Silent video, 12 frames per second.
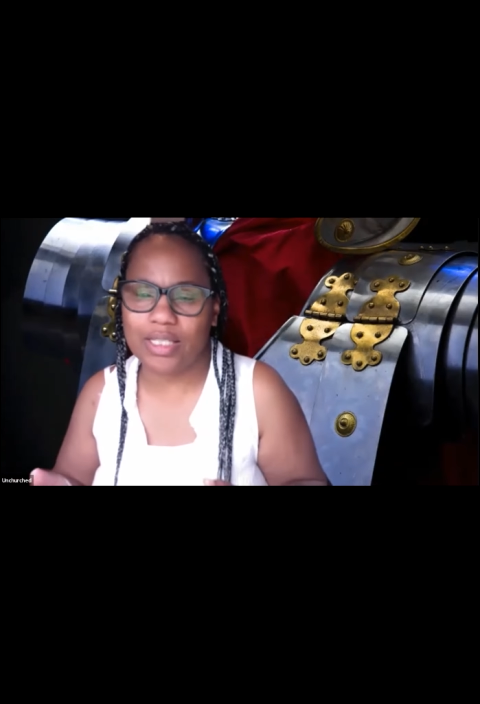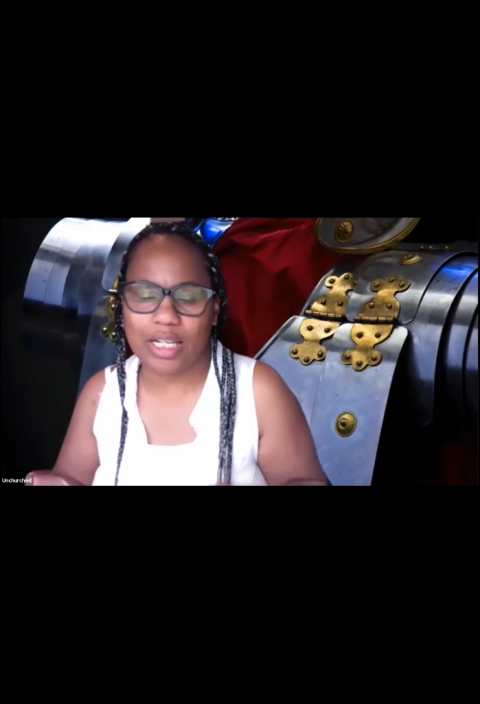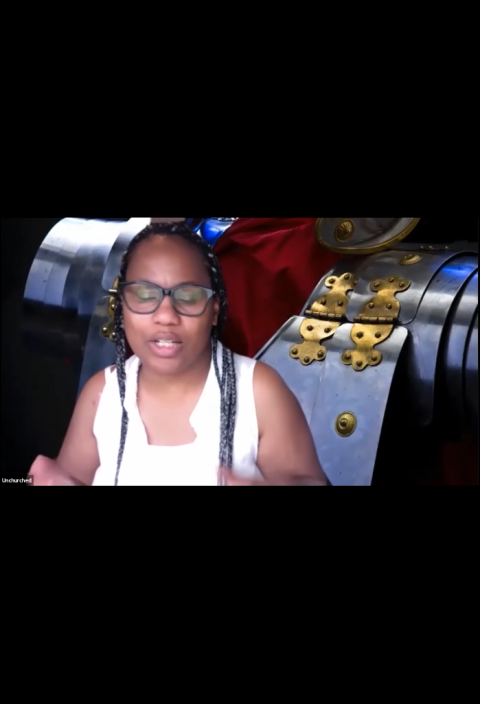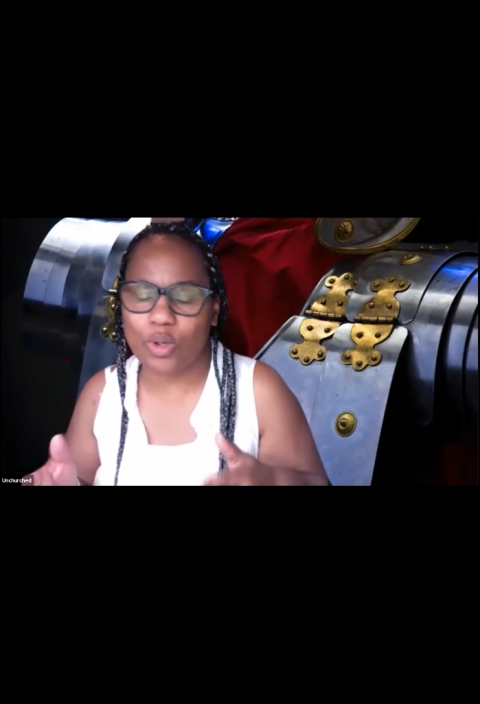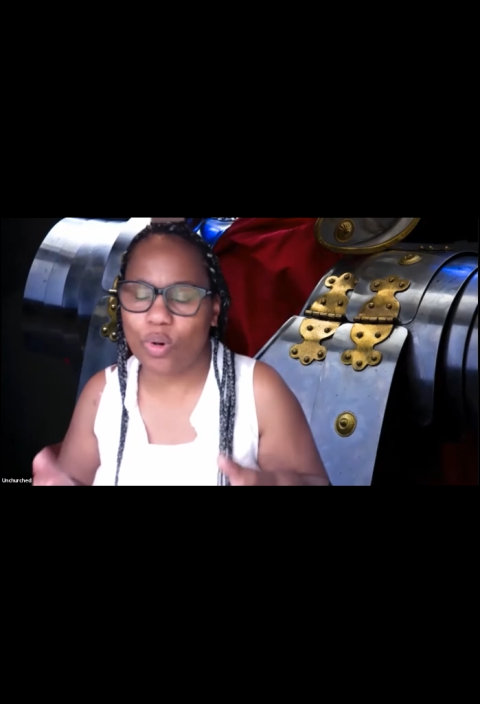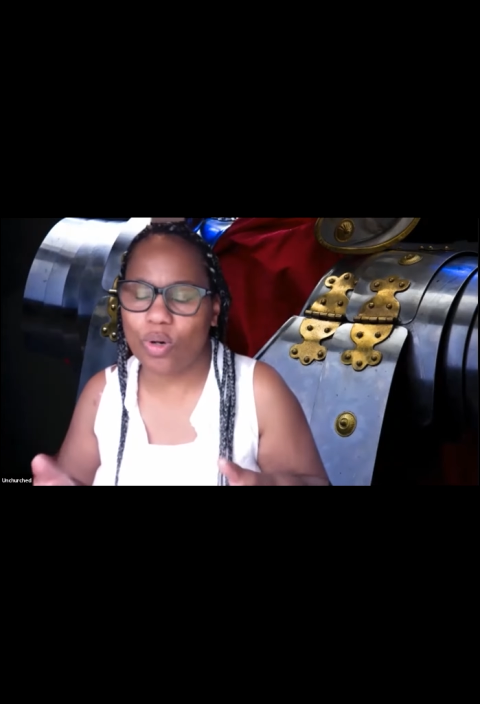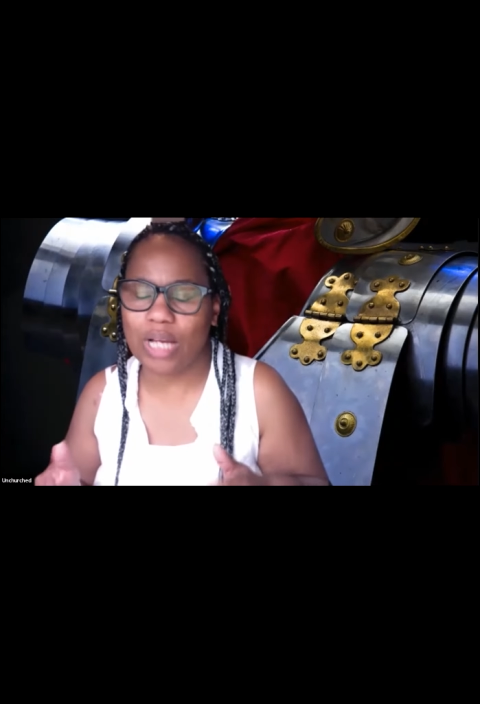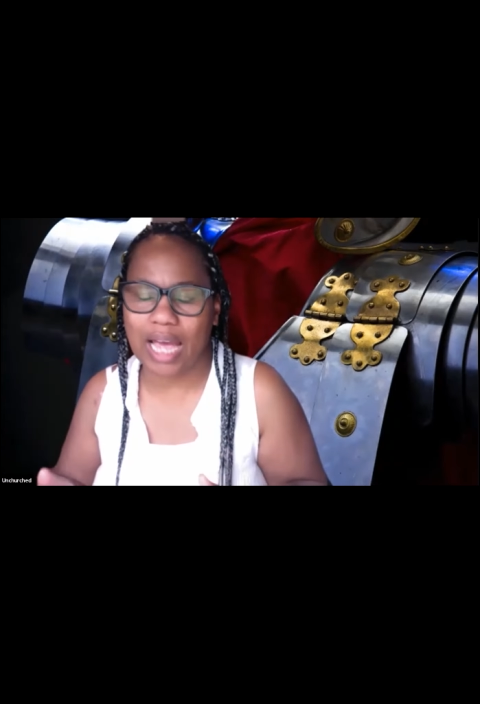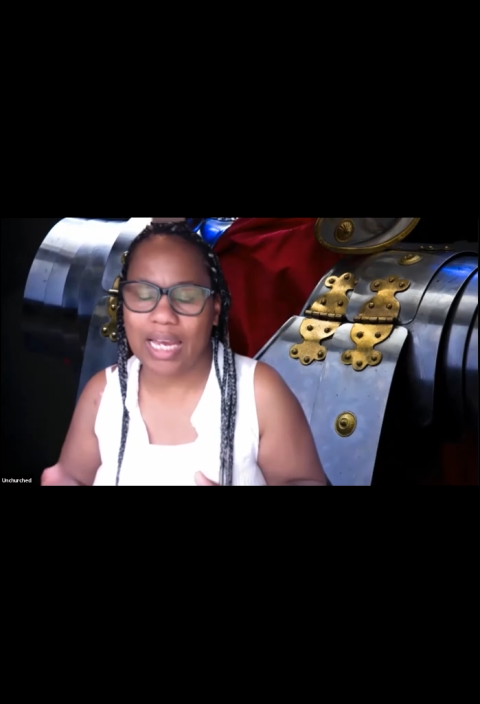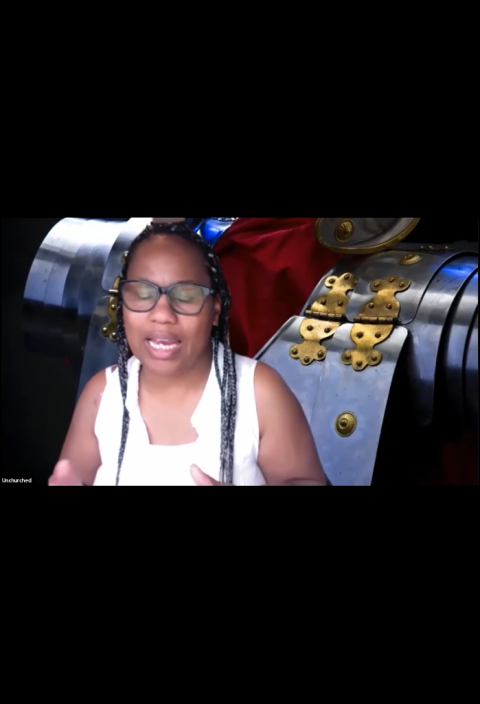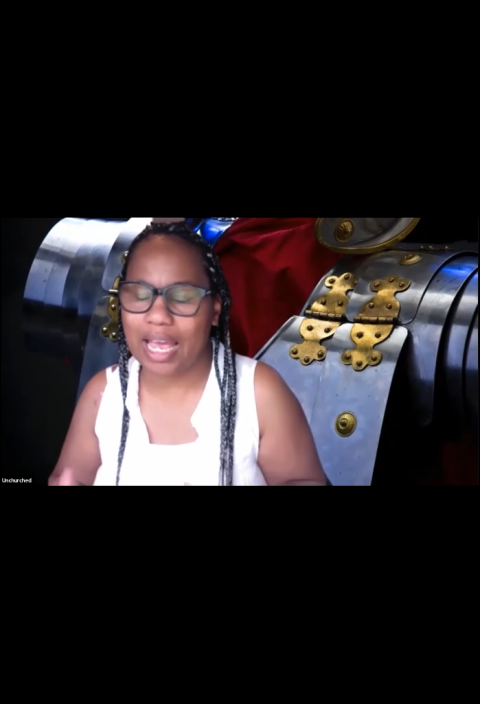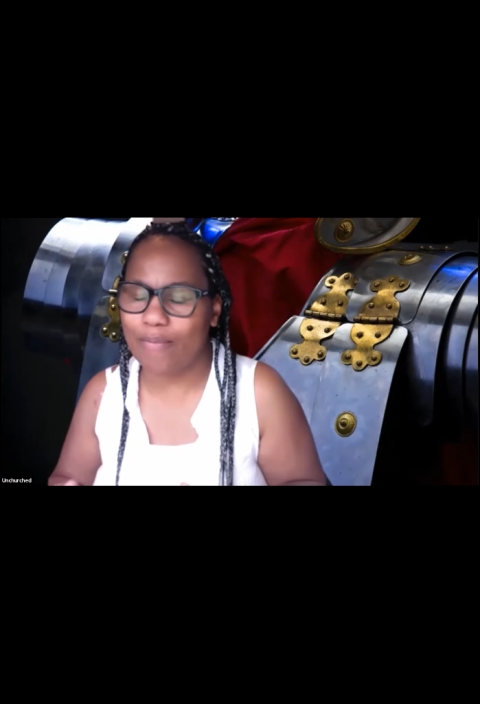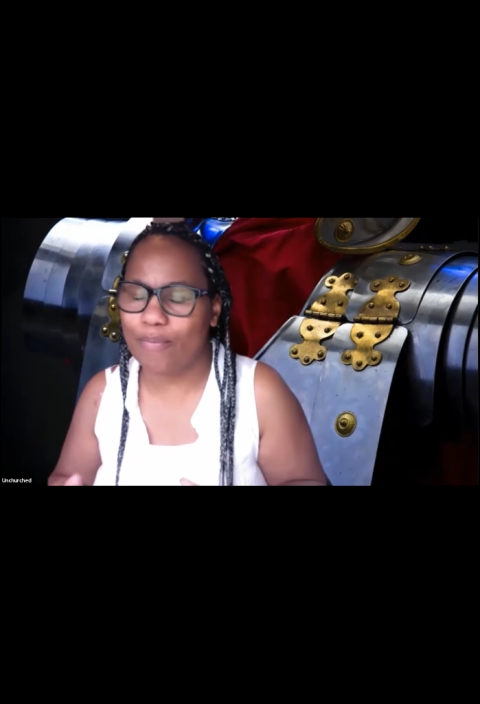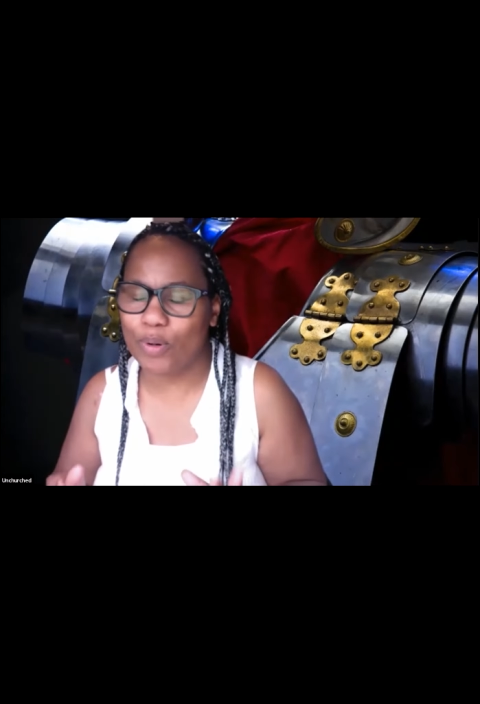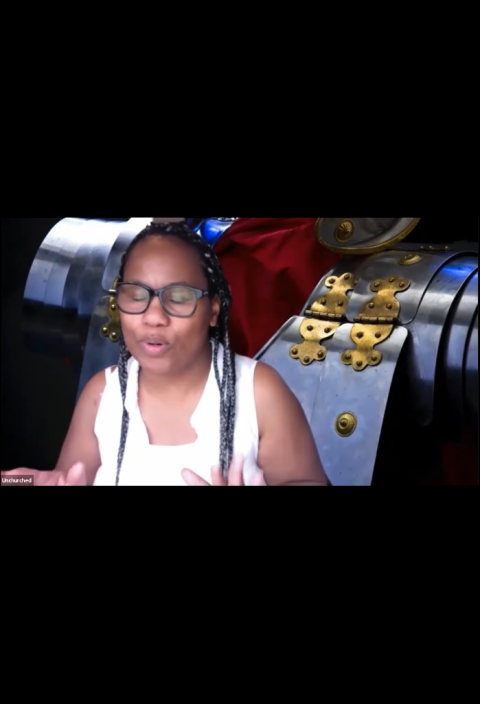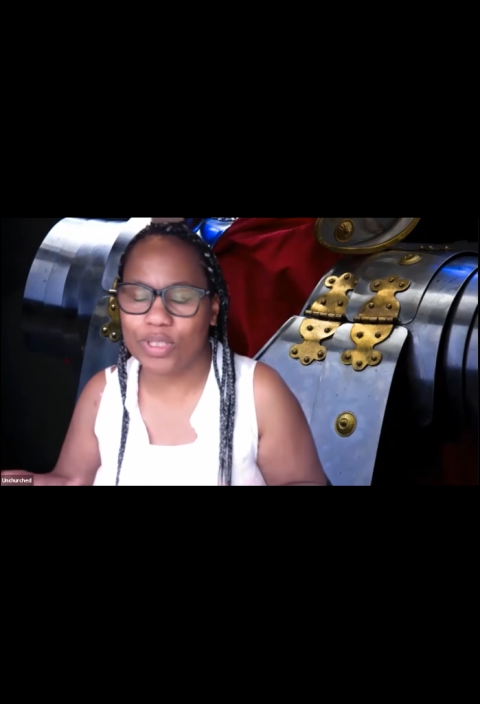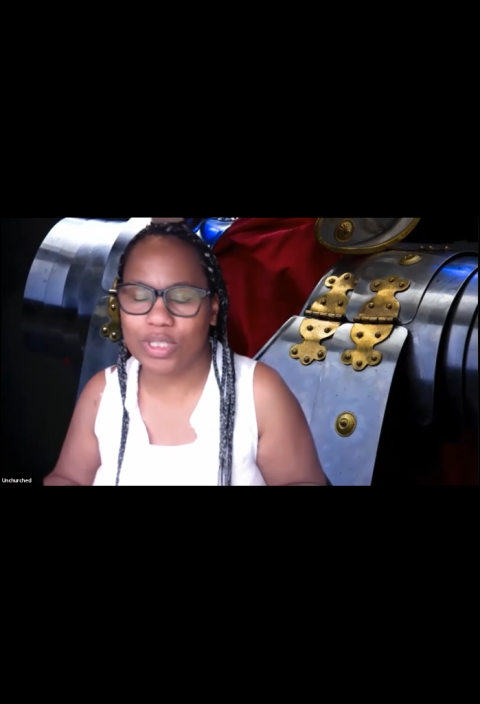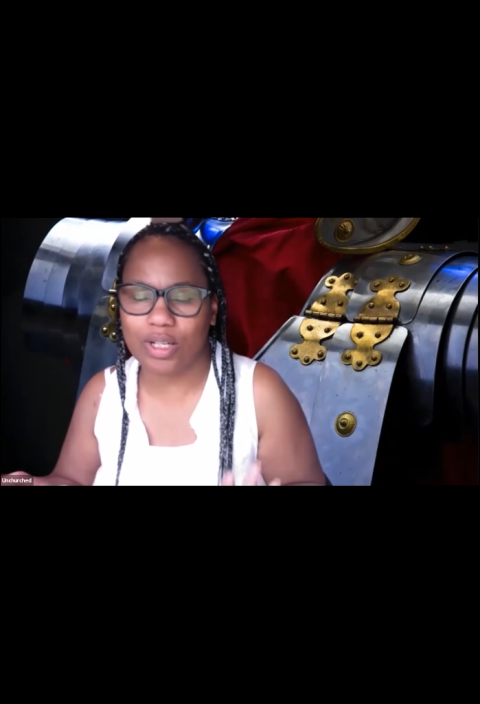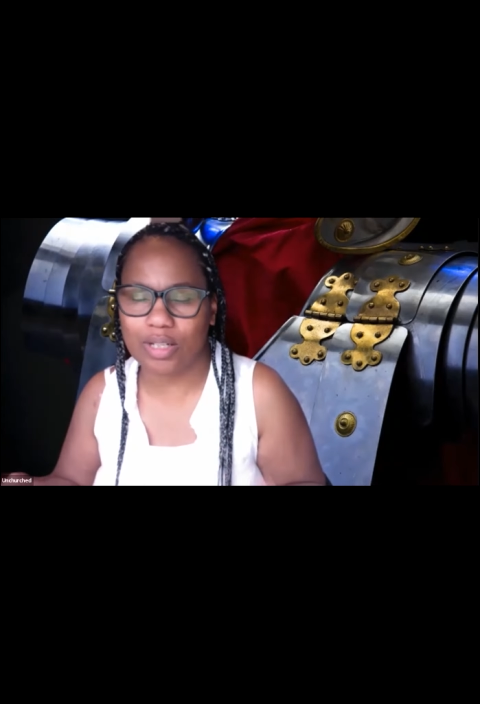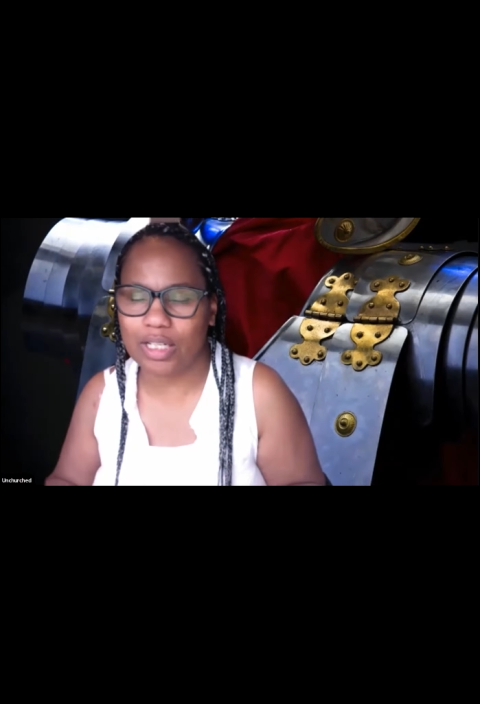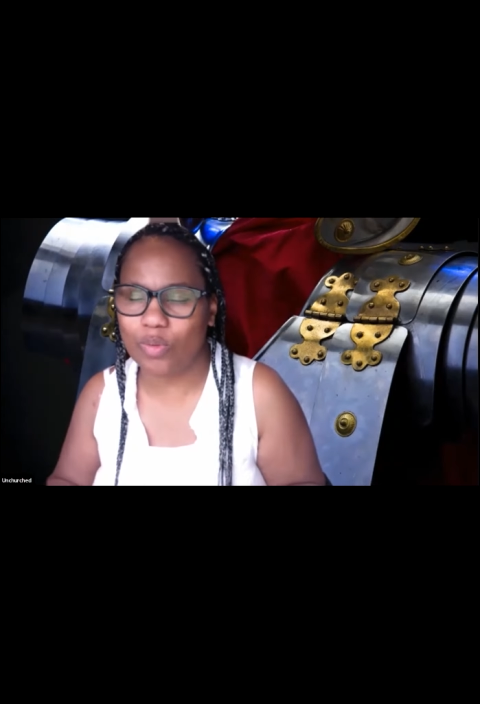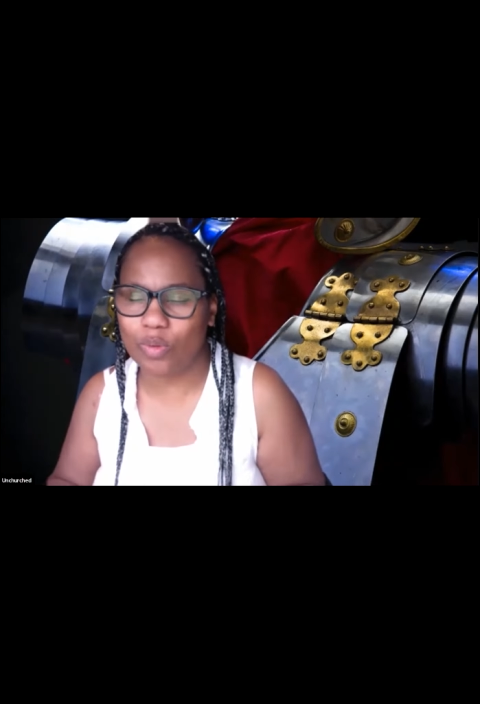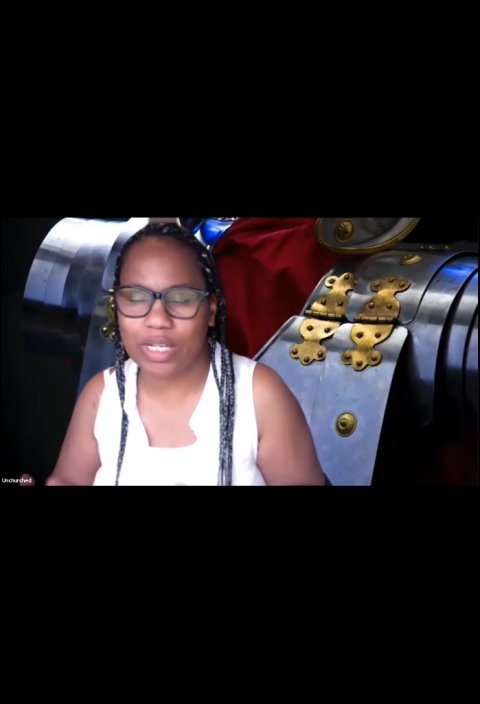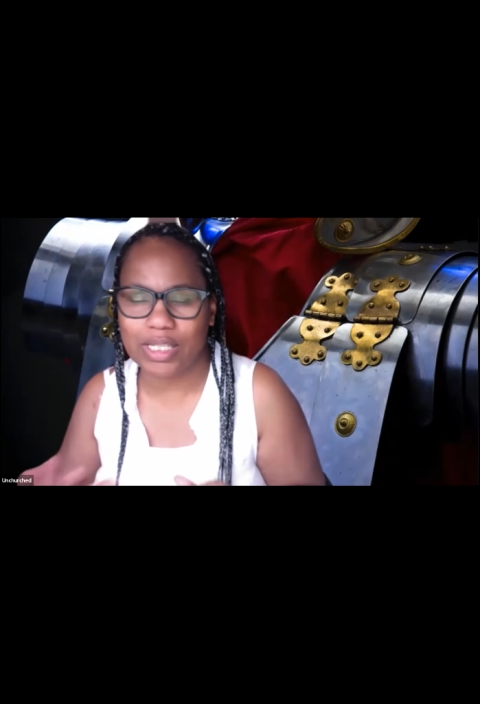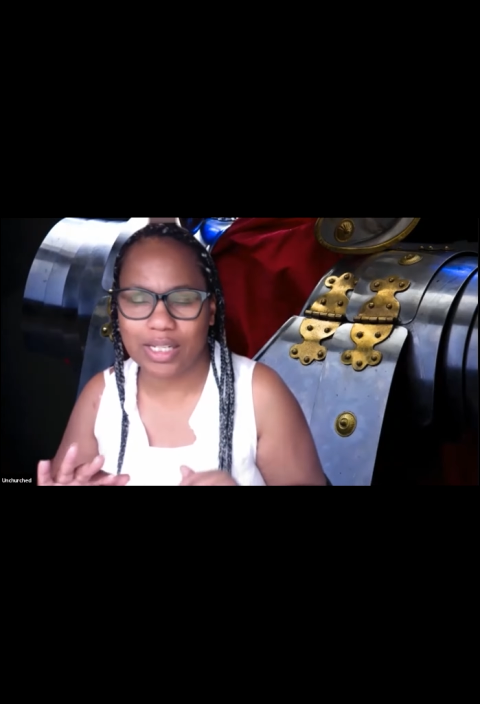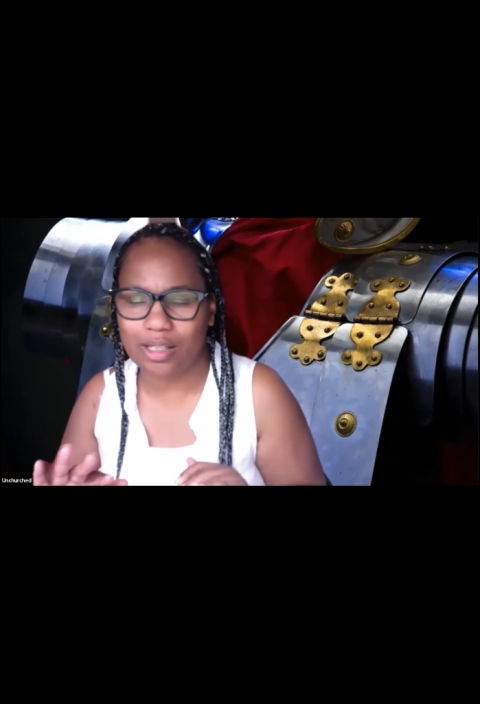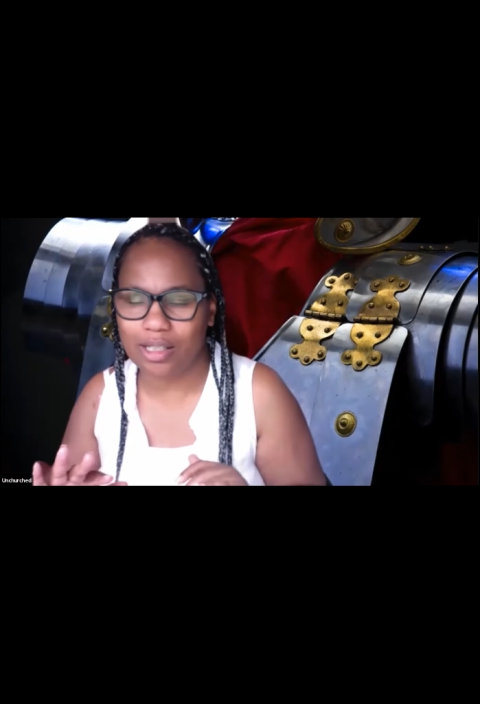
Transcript: And Lord, I have mercy on anyone that's in